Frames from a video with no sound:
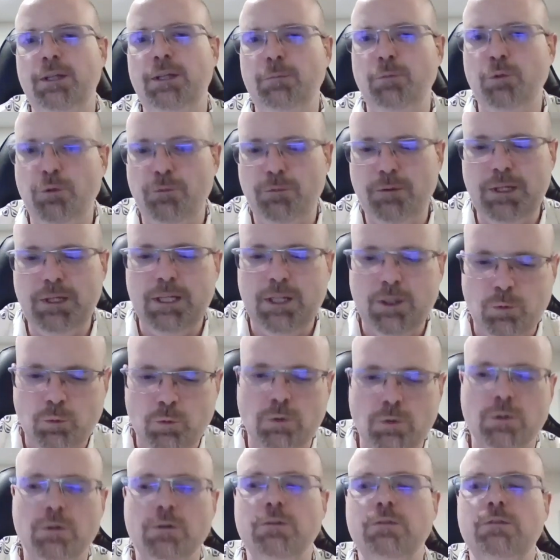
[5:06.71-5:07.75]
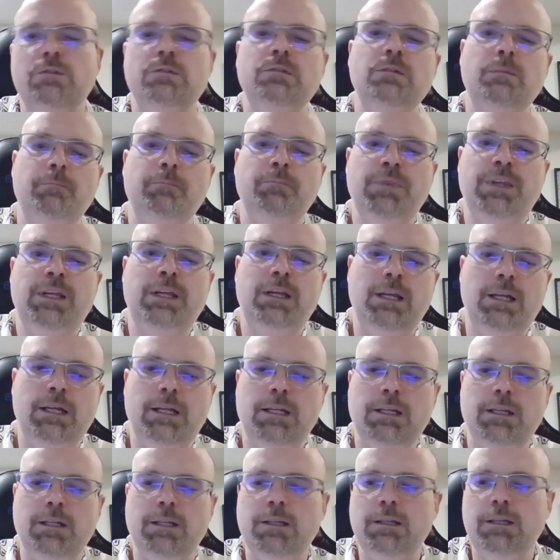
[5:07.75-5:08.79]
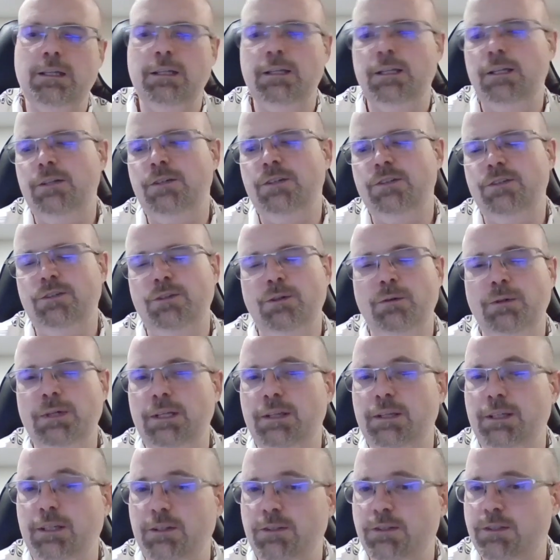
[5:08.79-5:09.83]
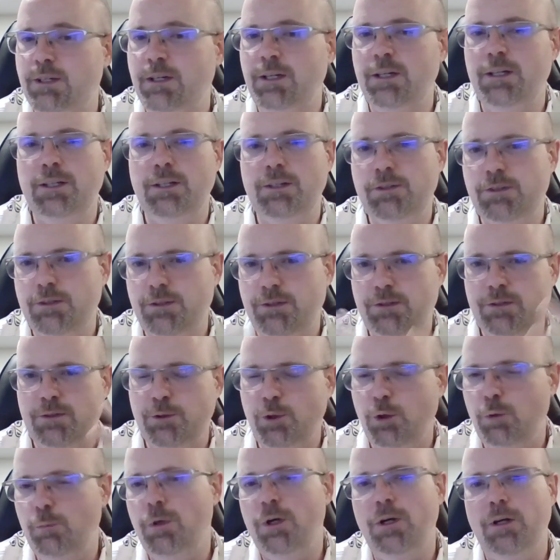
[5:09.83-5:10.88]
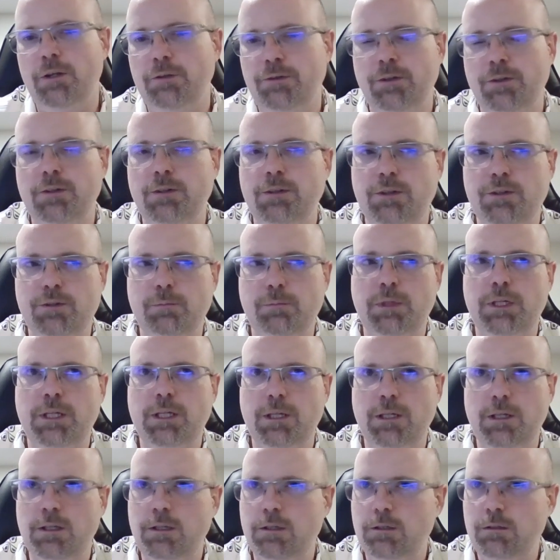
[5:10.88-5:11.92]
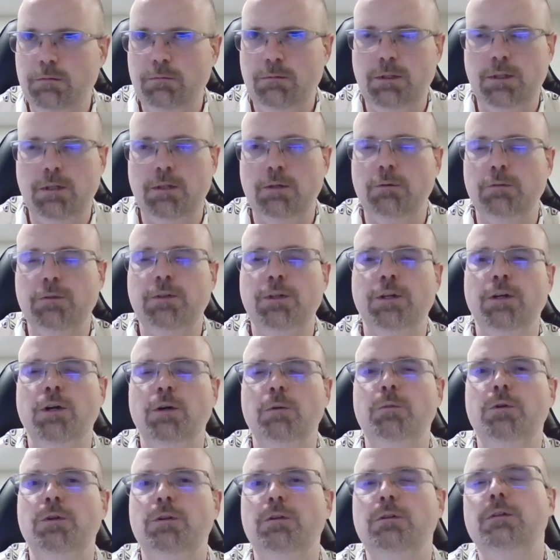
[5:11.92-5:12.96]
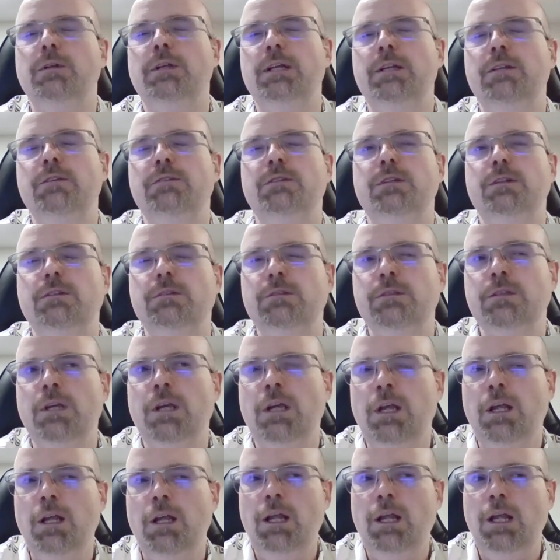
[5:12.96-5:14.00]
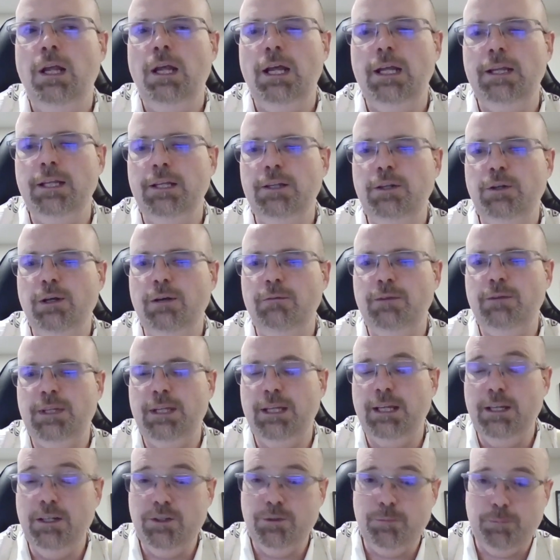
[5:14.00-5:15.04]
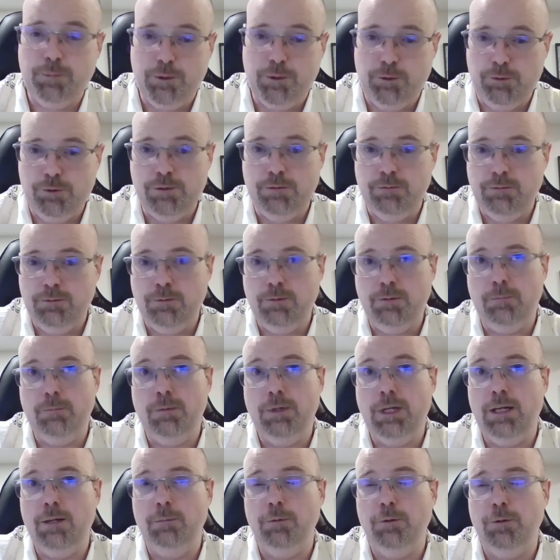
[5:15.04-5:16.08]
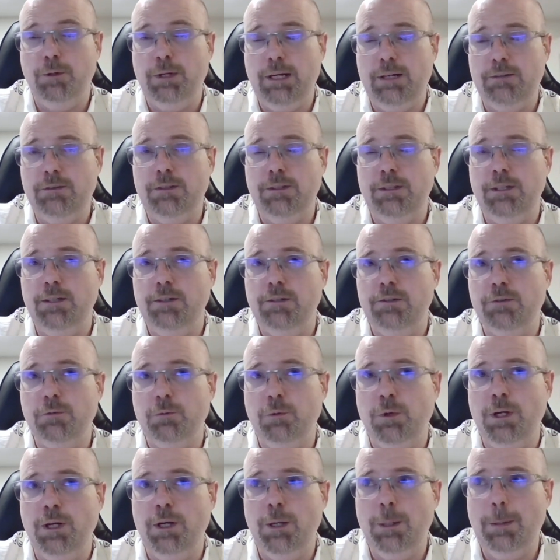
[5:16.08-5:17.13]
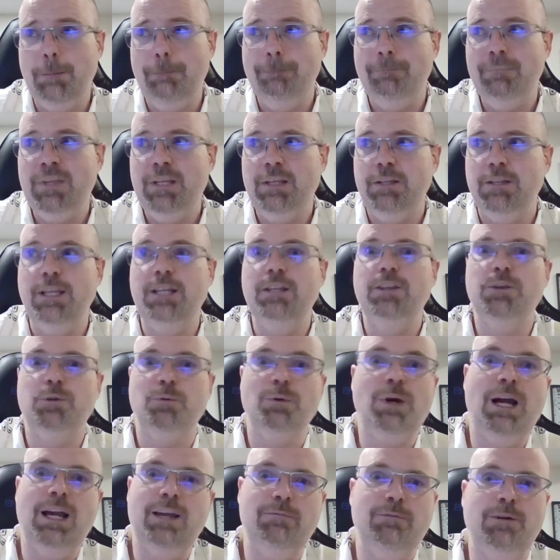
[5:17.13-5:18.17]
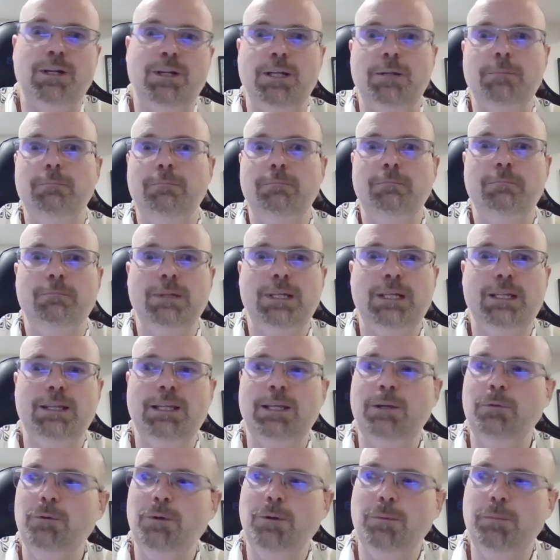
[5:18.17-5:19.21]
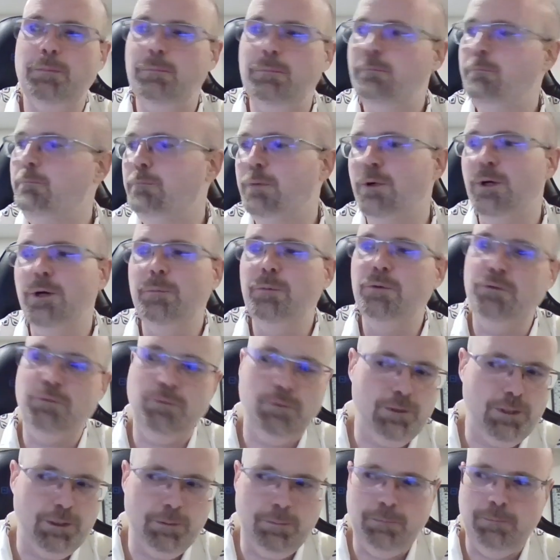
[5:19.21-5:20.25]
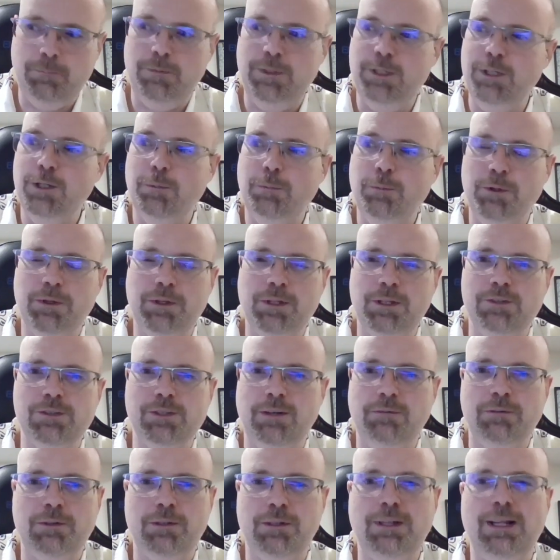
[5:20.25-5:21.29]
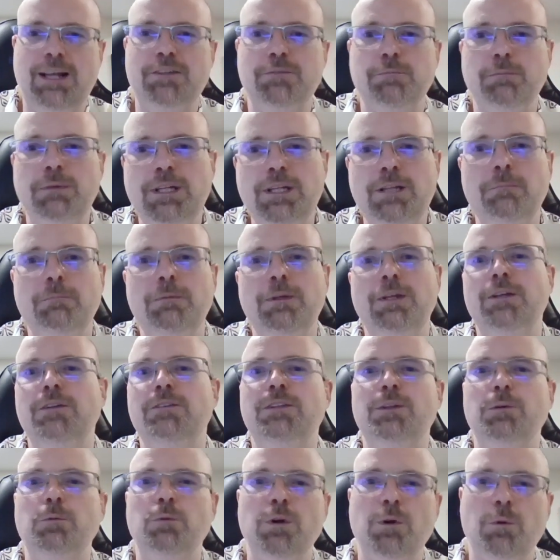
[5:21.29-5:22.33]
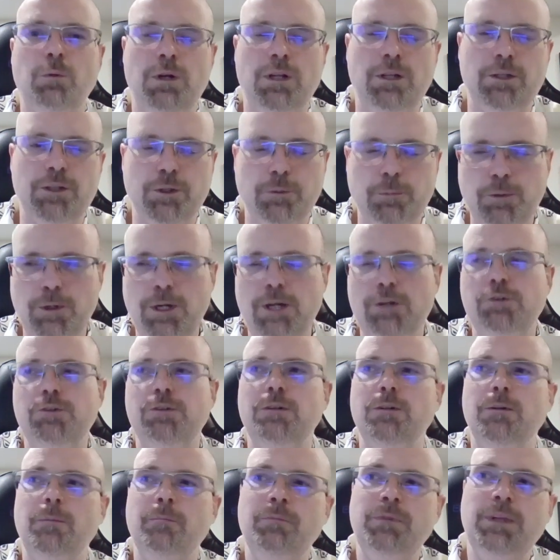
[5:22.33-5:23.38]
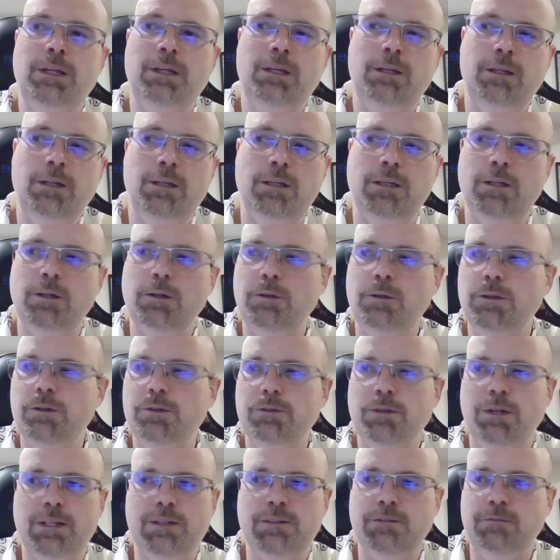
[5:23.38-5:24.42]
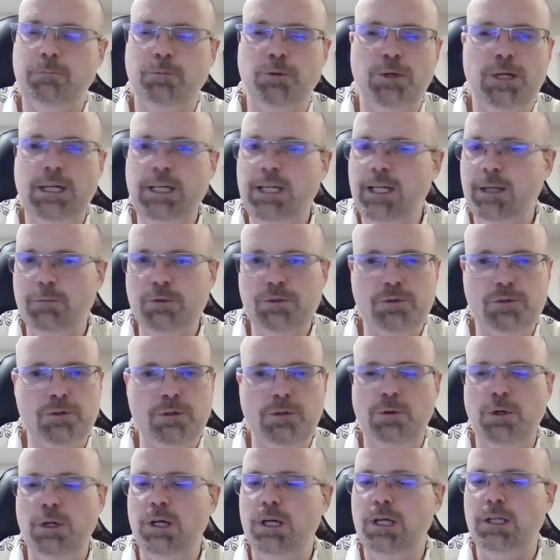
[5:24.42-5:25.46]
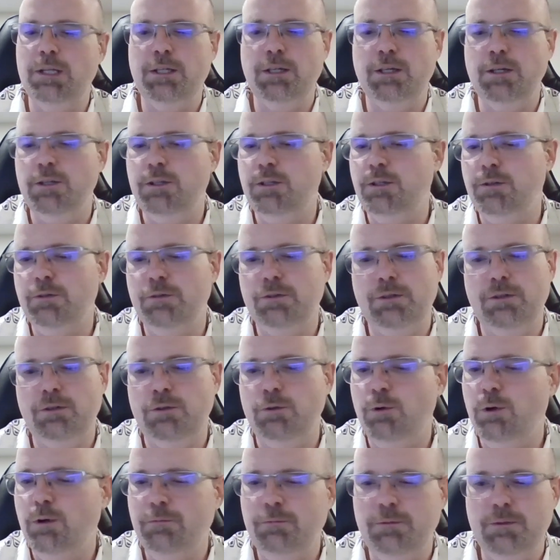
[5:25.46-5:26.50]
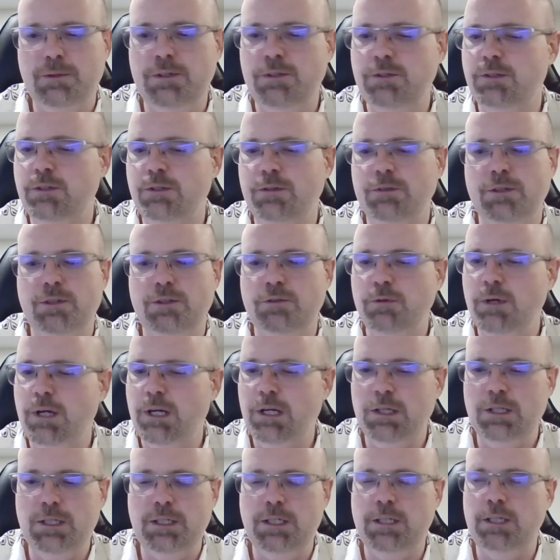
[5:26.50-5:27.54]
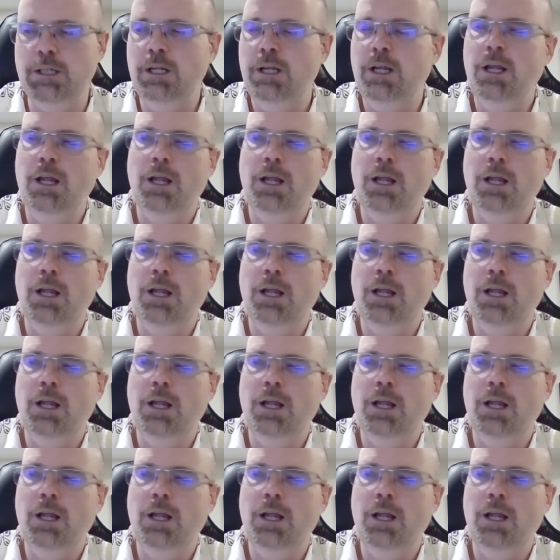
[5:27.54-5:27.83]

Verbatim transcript: They move inwards, and then they just don't get things done, and it just snowballs into this big you know terrible instance. And then you have the explosive uh, procrastinators where they thrive on it. Like they will purposefully, you know, put things off to the last minute because they work well under pressure. You know, there's lots of brain chemistry going on there. There's endorphins, there's adrenaline.